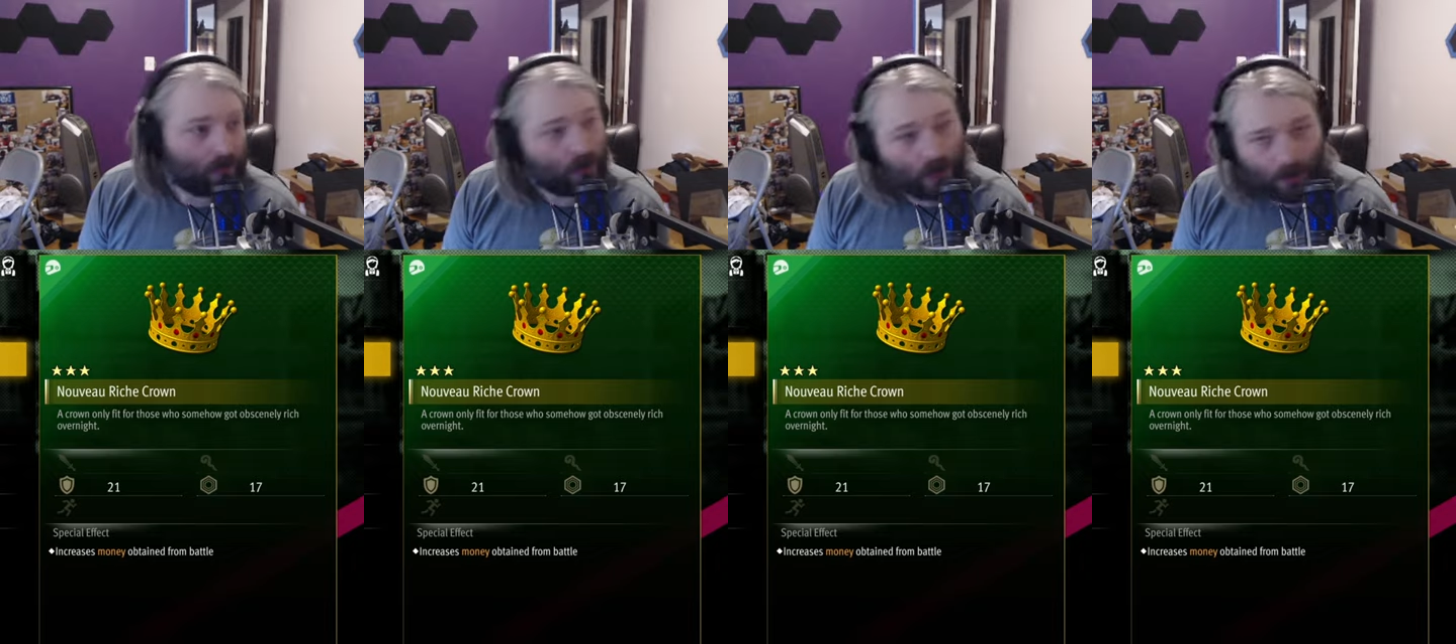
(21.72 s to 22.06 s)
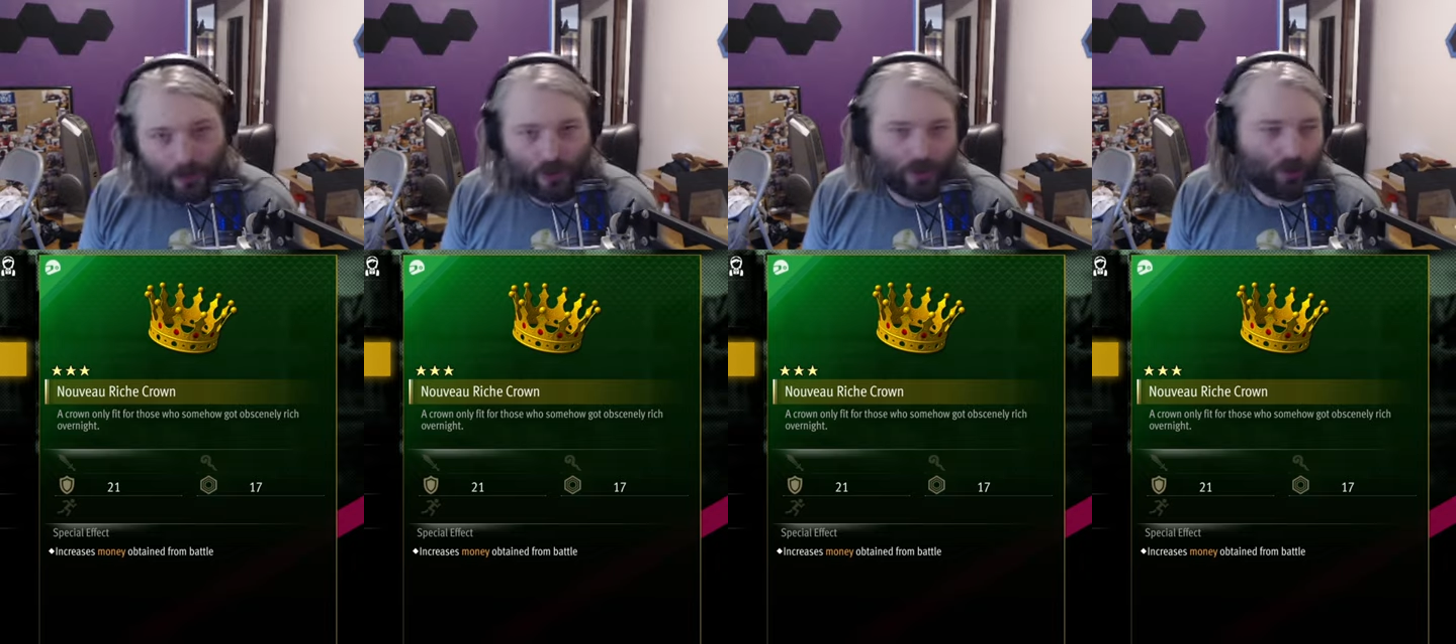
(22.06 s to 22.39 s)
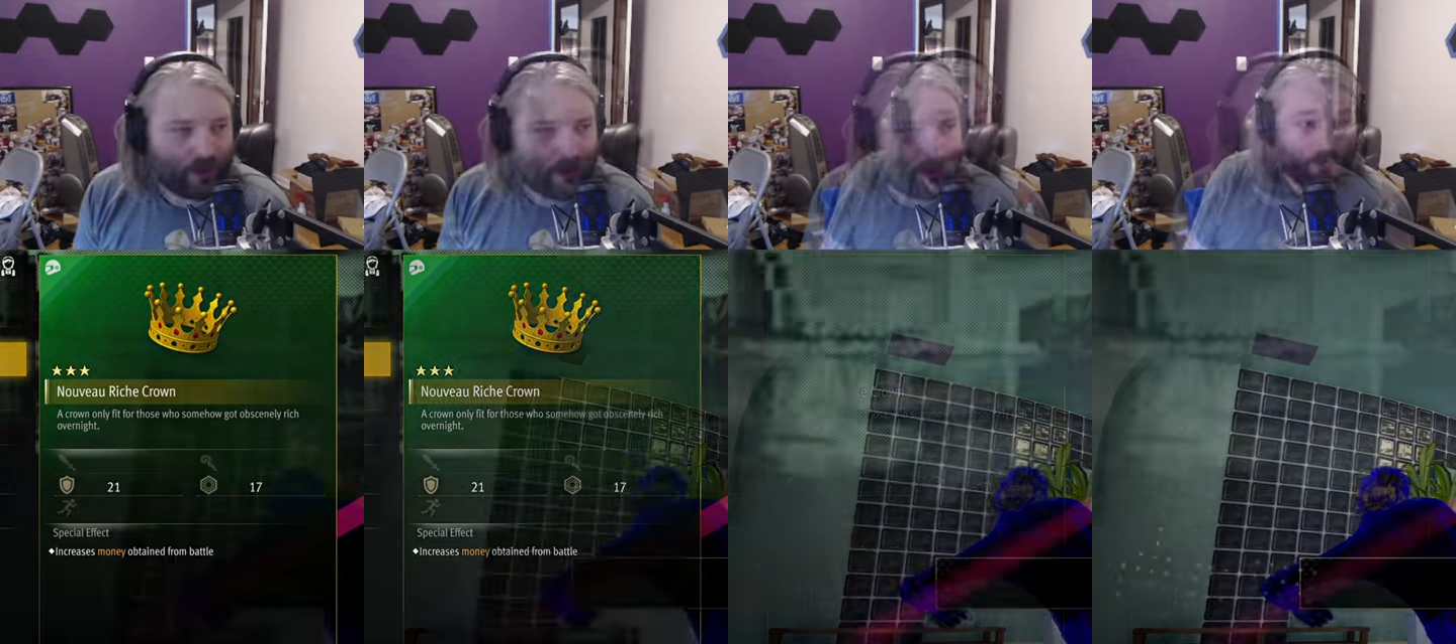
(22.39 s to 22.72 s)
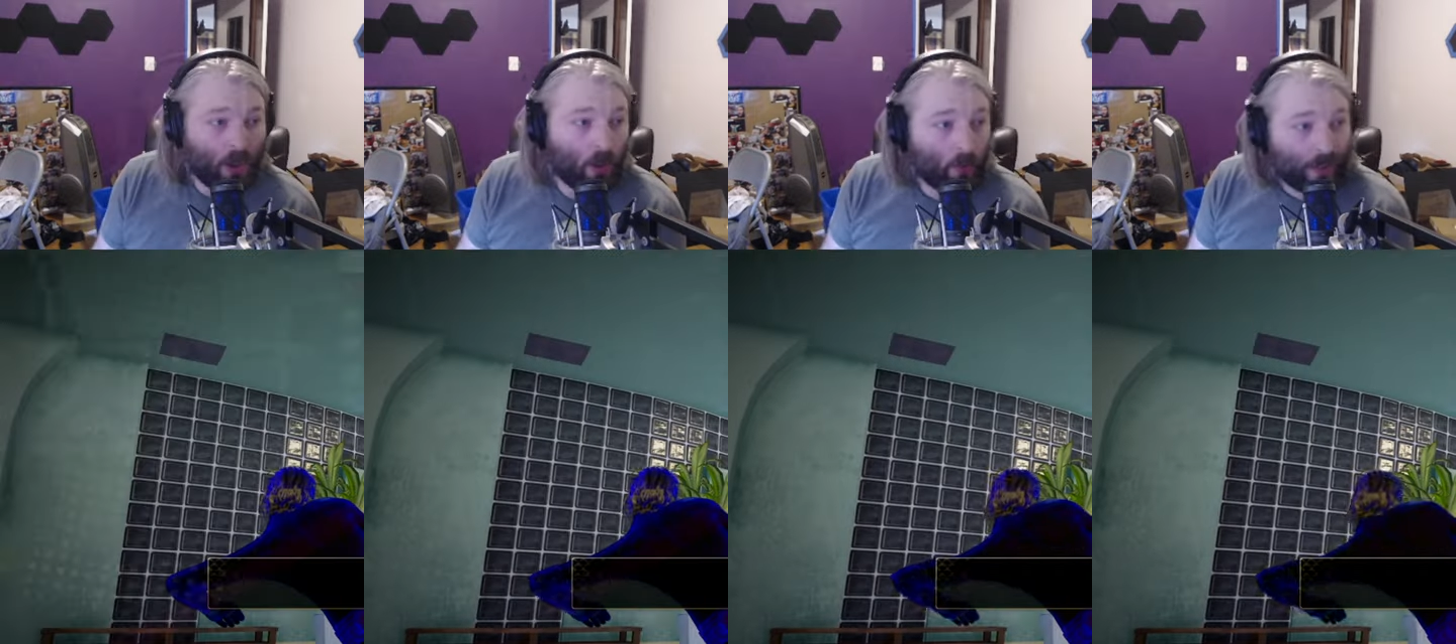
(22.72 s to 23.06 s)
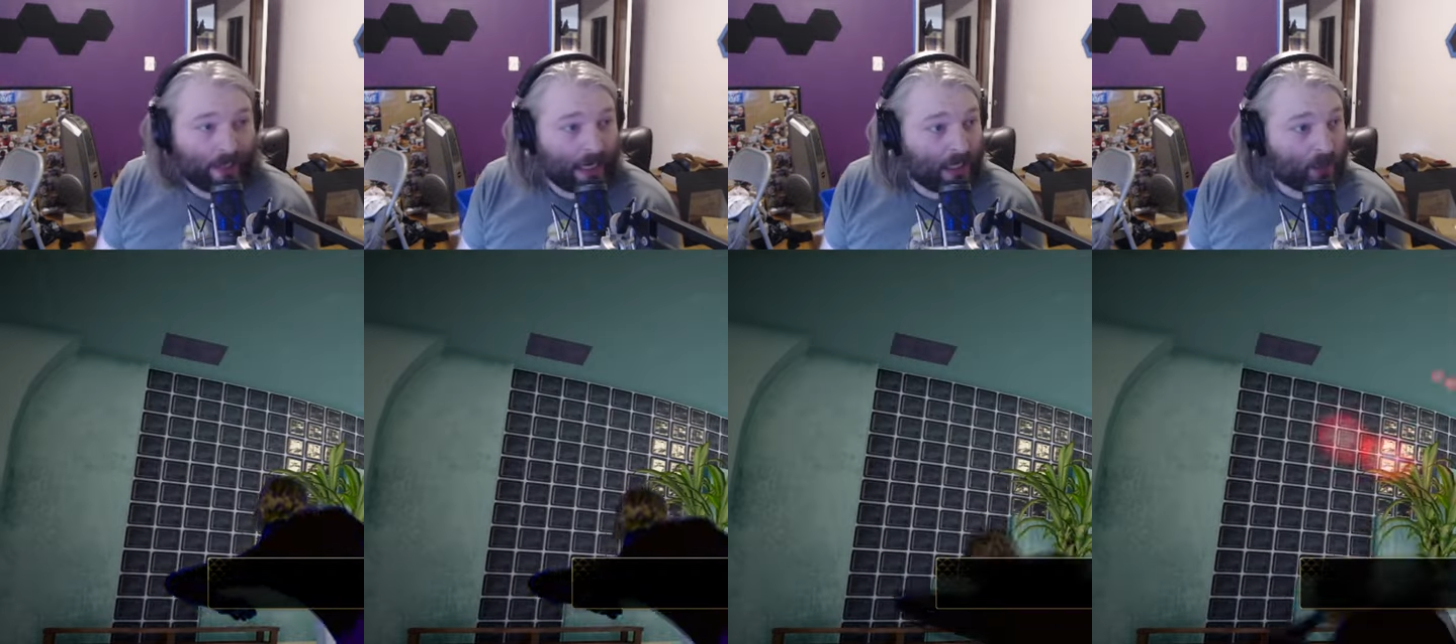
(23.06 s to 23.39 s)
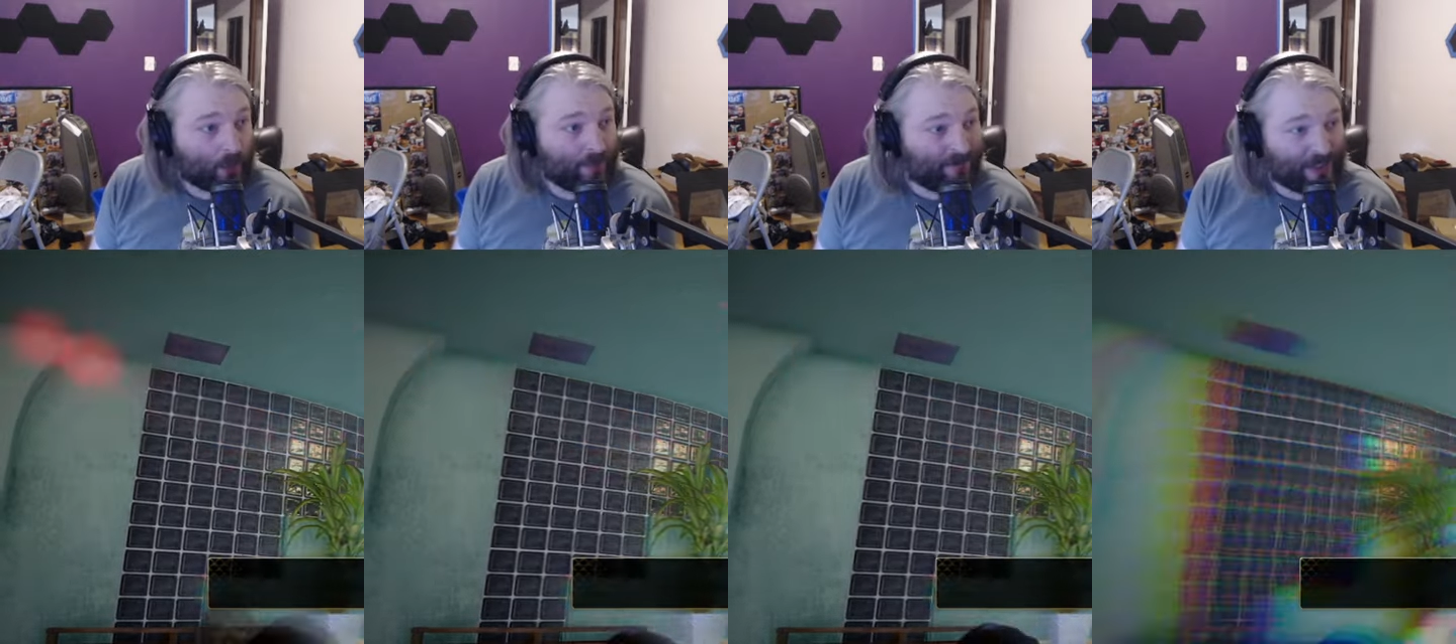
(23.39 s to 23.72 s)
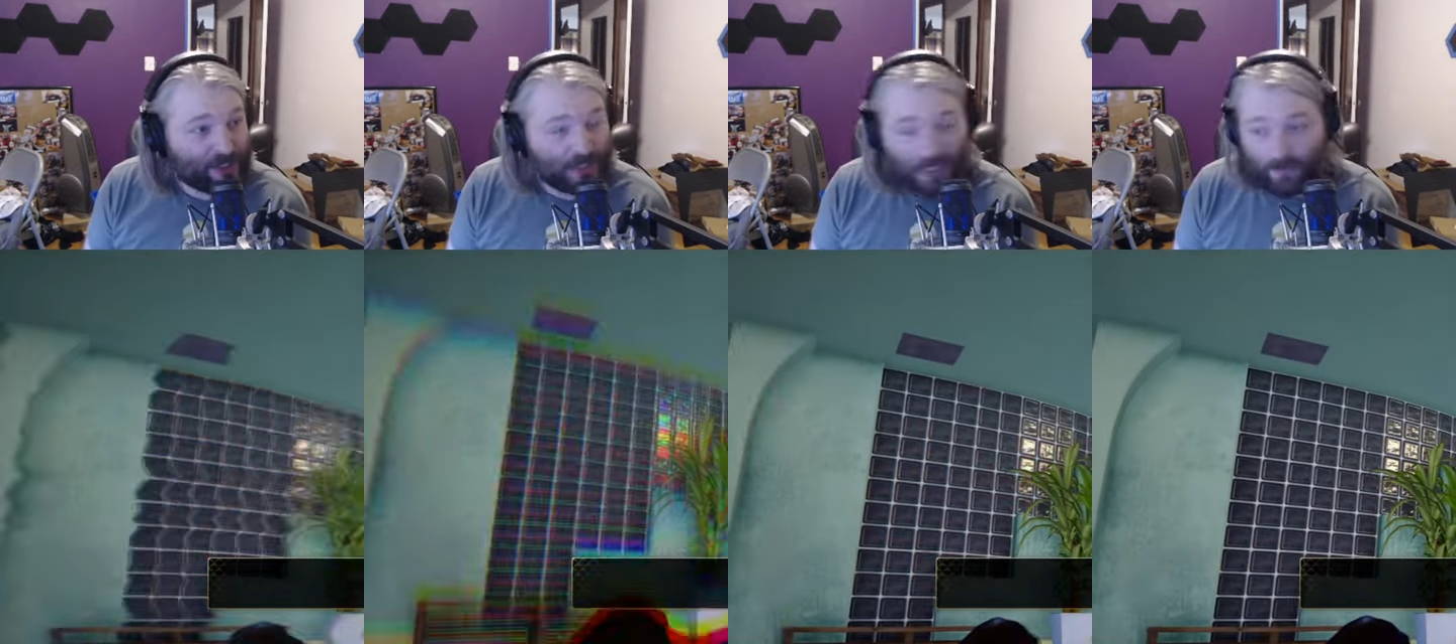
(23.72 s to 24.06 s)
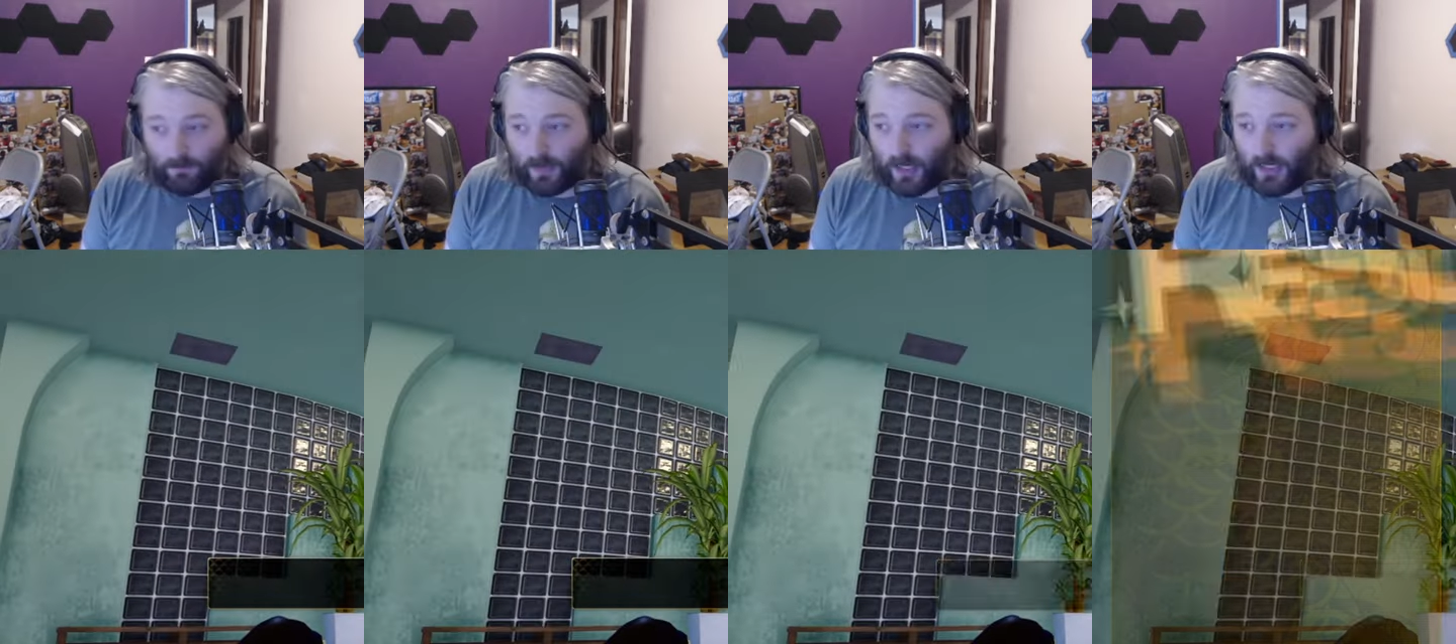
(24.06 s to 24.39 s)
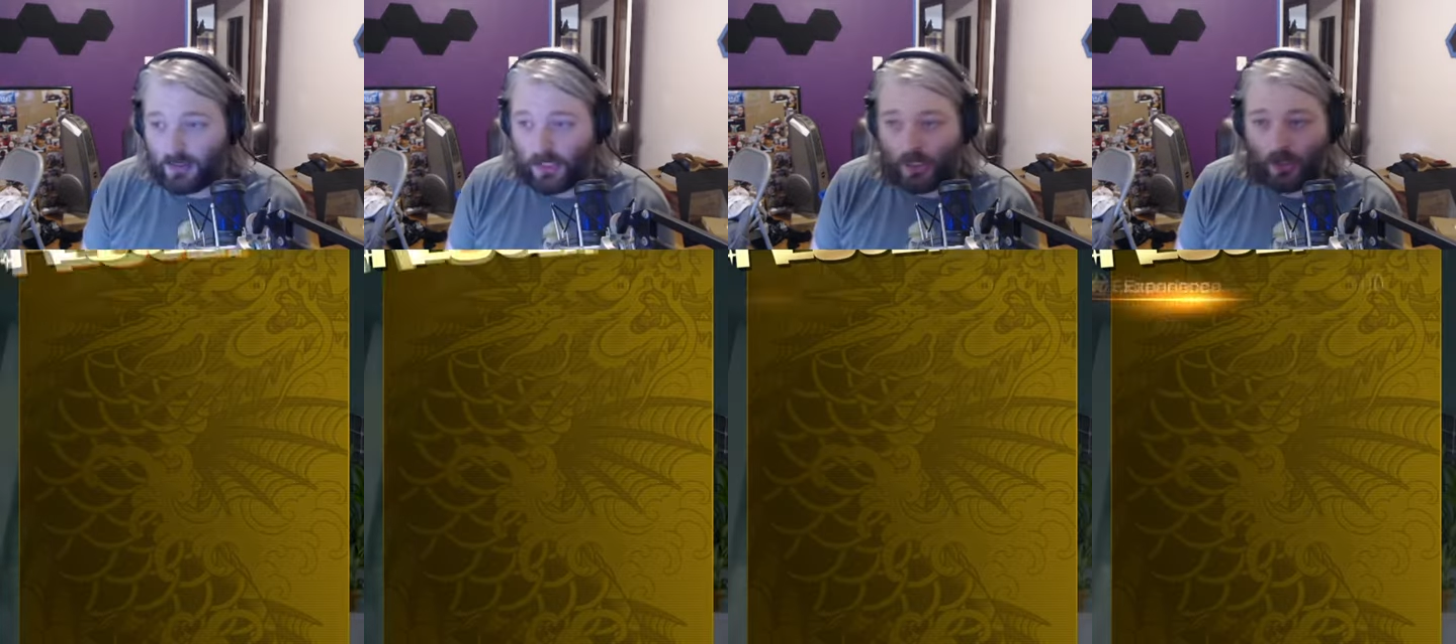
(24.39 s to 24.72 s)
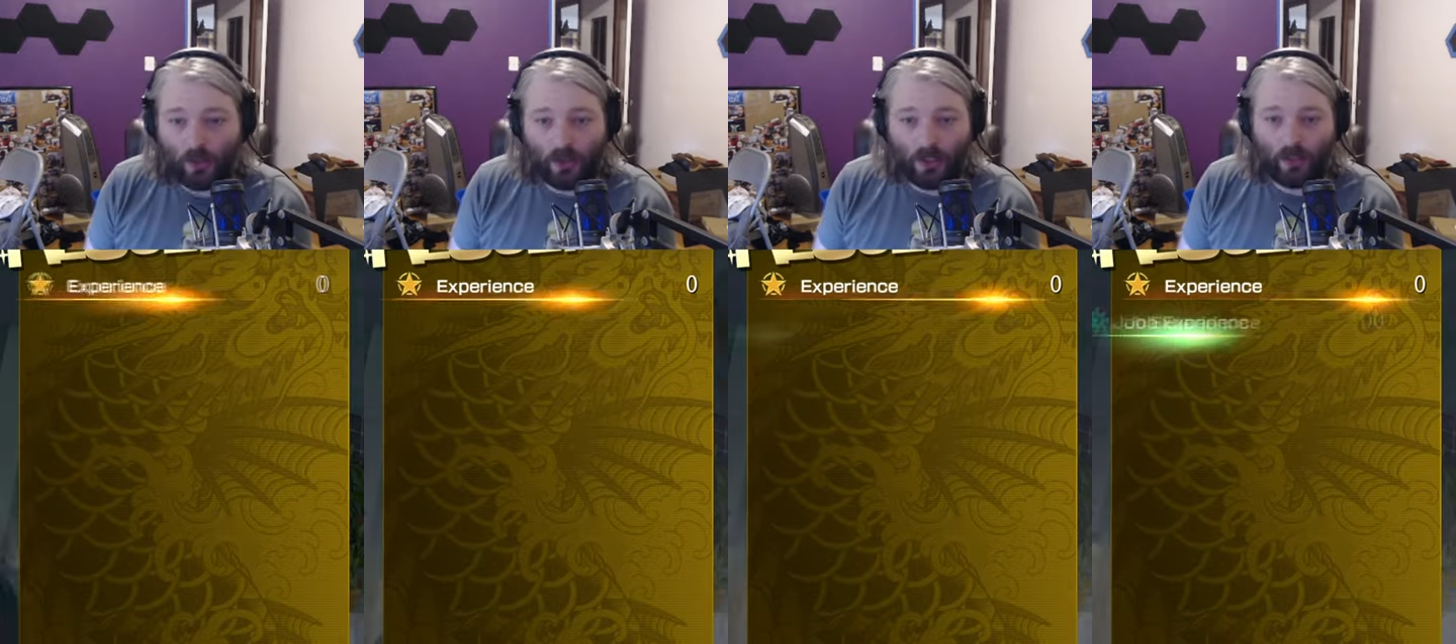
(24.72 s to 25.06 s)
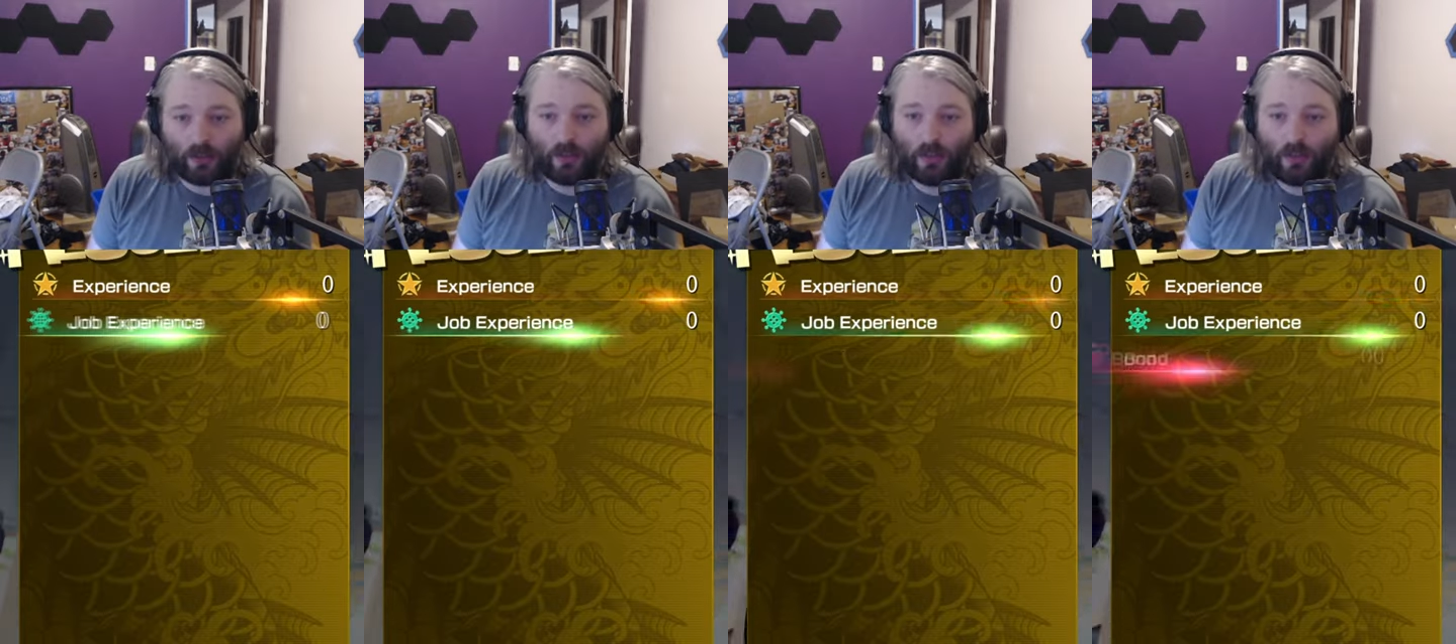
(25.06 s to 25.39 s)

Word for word: Let me show you. All right, now that we've finished that fight, take a look here.